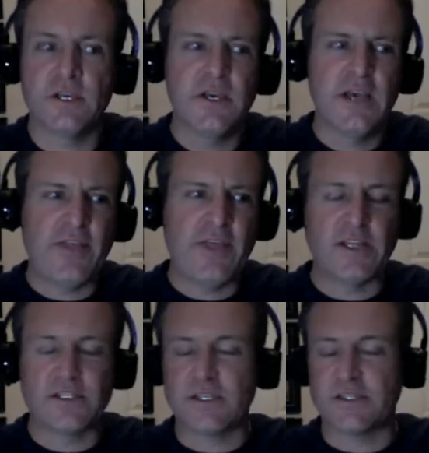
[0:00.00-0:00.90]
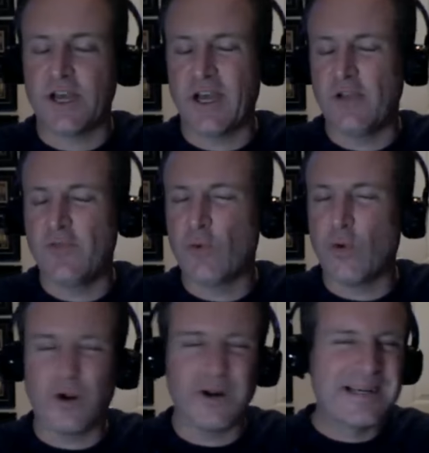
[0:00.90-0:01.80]
I think it's designed
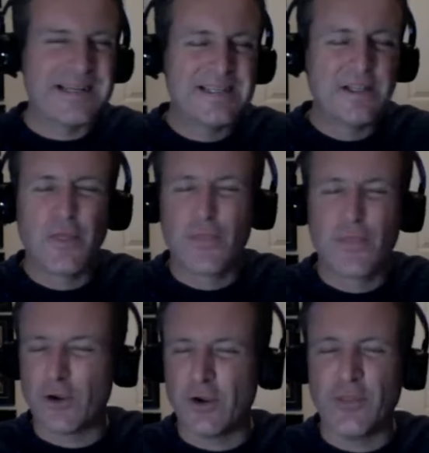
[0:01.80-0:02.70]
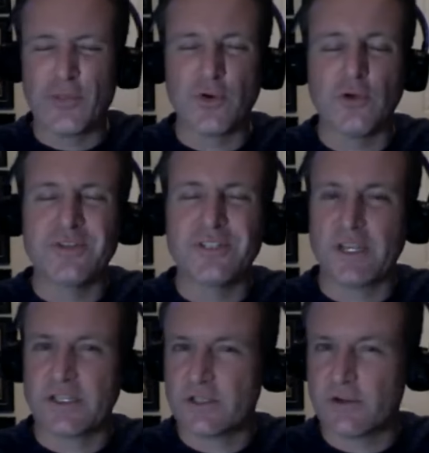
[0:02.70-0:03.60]
for third through
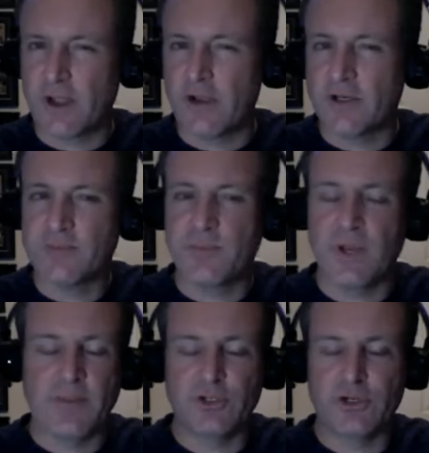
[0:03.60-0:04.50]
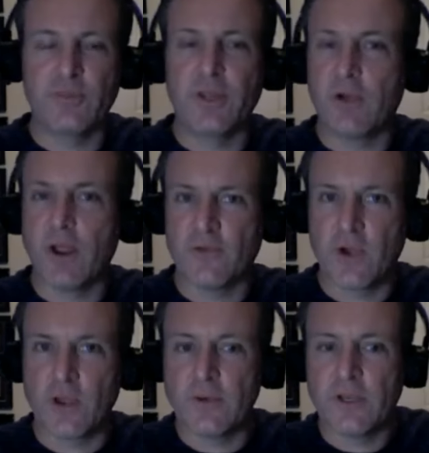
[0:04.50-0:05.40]
sixth graders, but I'm sure it'd be great for
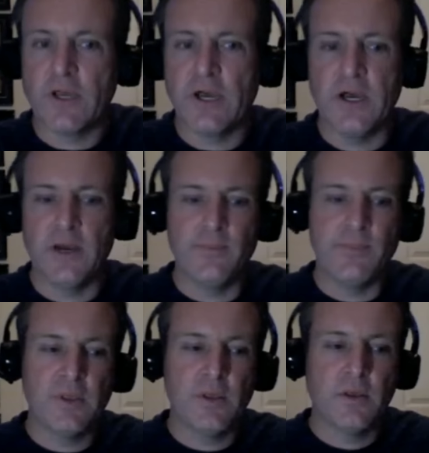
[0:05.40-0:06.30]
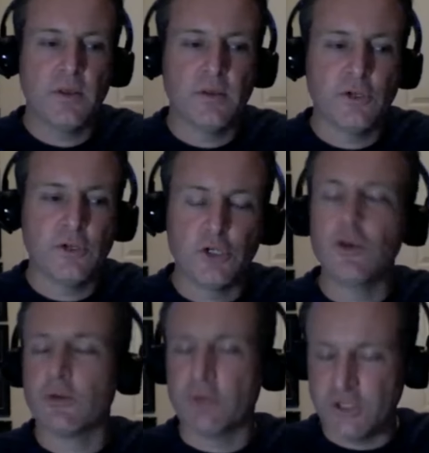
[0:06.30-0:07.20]
anyone. Um, do
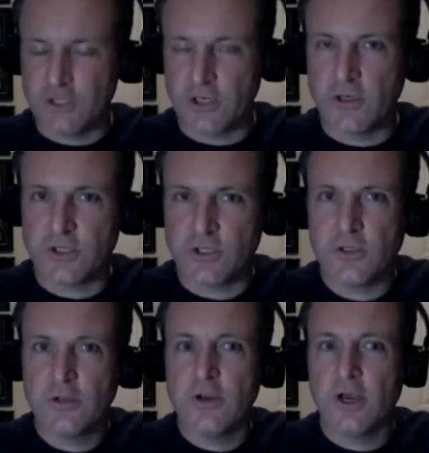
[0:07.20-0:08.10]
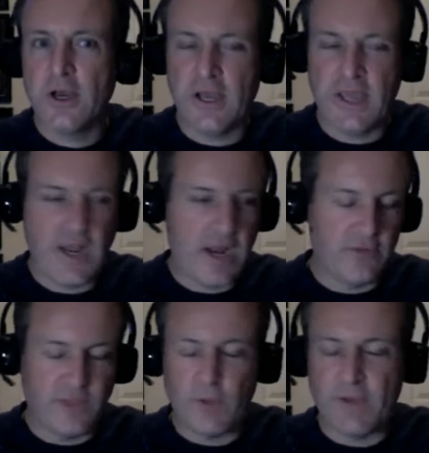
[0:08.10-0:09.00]
your research. Uh, again, I don't
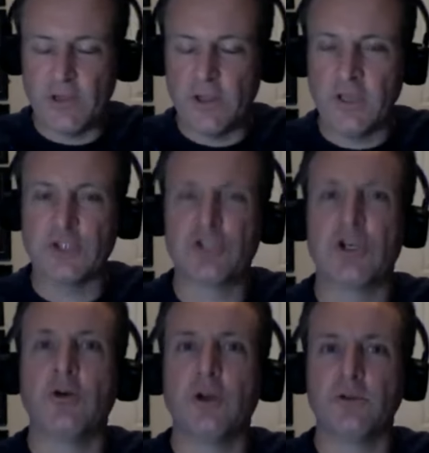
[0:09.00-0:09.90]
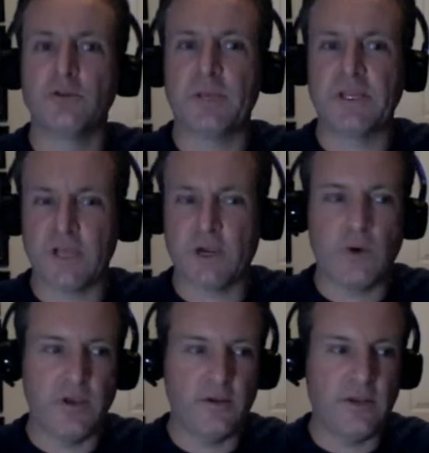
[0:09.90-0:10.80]
think we have a link in the show notes because I don't
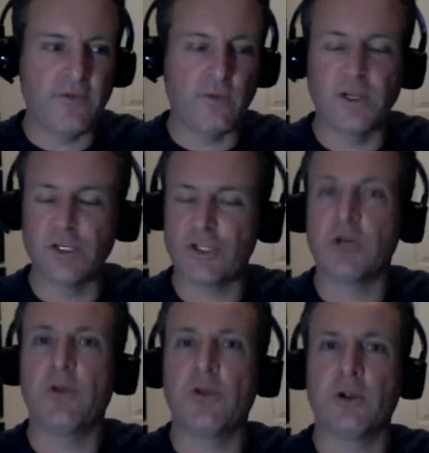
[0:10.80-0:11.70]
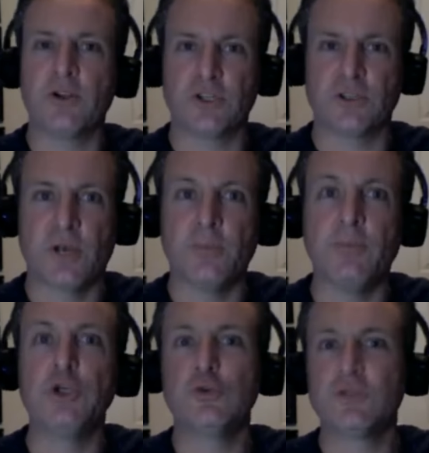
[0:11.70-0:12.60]
want everyone to just go out there and just
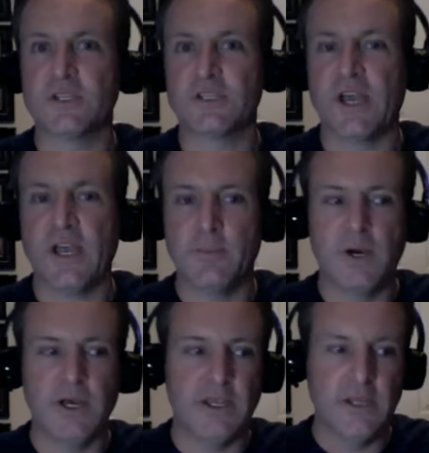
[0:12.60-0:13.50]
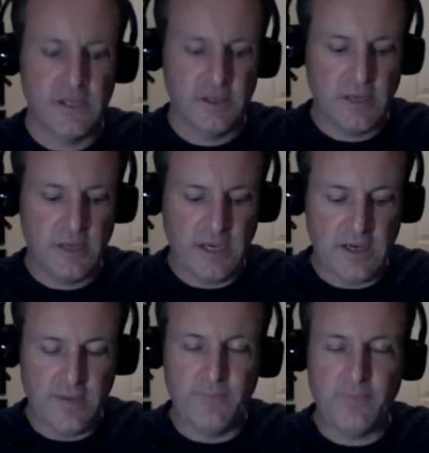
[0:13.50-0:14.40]
abuse the site. But
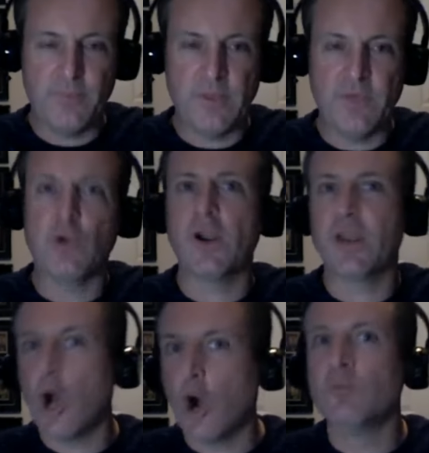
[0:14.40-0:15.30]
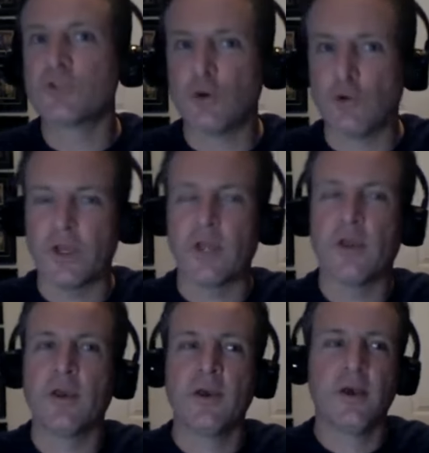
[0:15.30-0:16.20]
um, if you're in homeschooling,
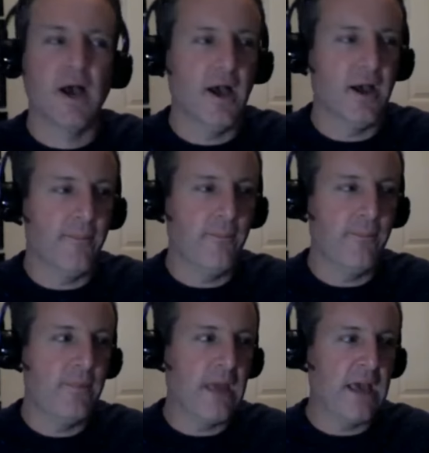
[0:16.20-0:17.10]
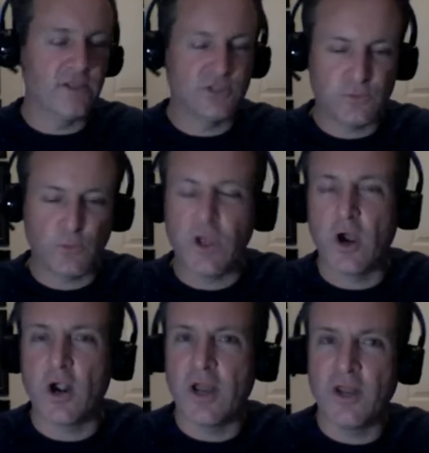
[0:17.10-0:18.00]
um, as we
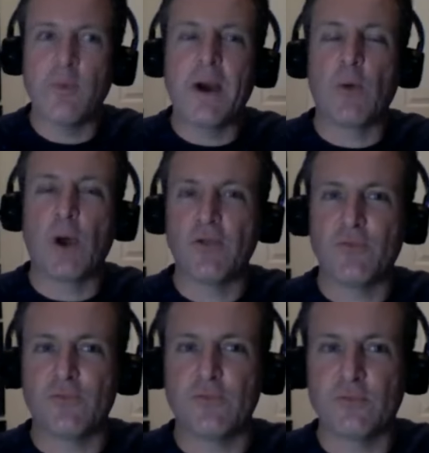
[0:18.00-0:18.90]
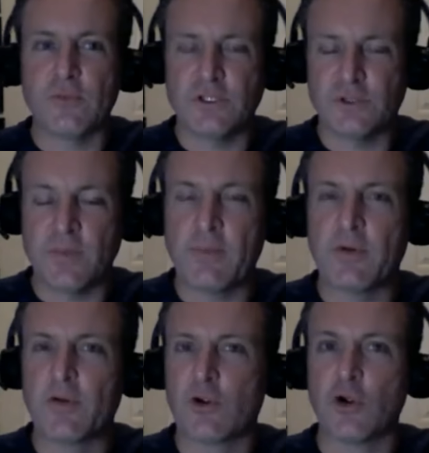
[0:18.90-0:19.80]
are, I know my wife is a member
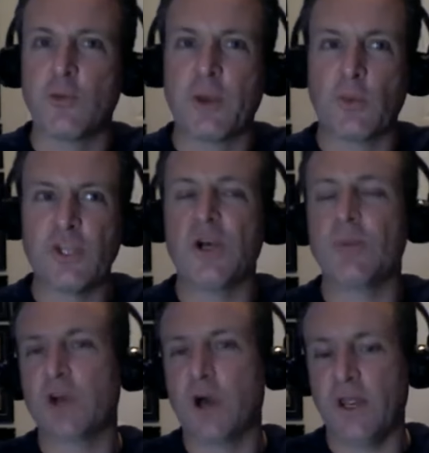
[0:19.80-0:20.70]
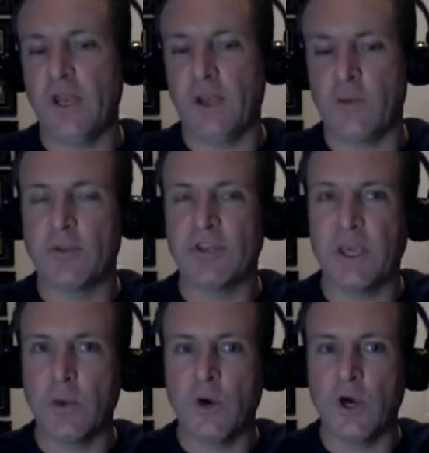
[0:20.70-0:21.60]
of a group and we jumped on it and were able to
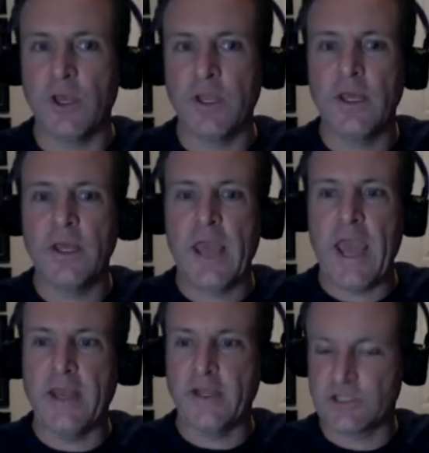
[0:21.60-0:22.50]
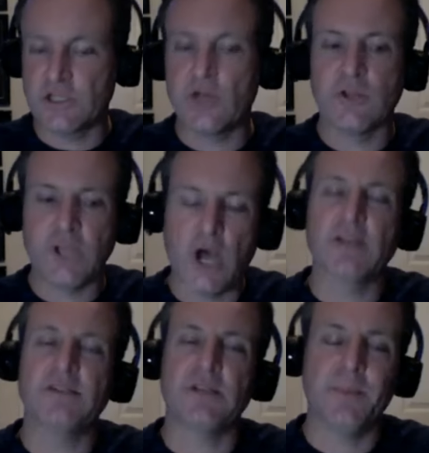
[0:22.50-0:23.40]
get one. And it's literally
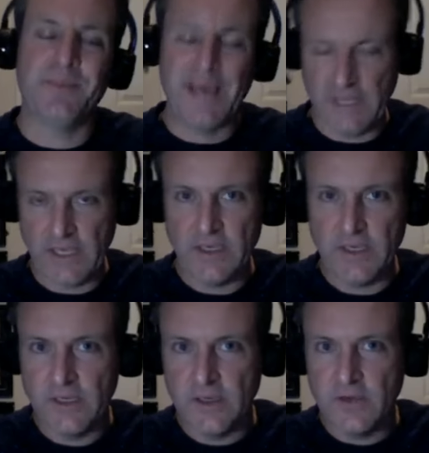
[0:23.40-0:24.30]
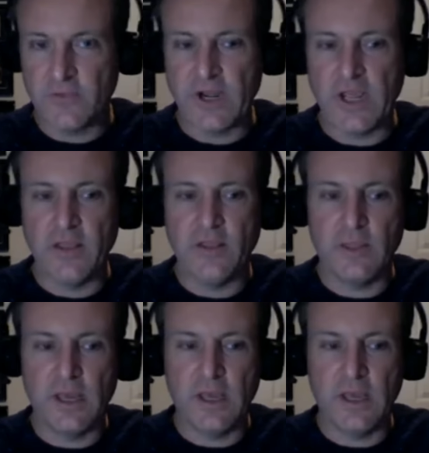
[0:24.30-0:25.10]
costs a penny for a a, wow.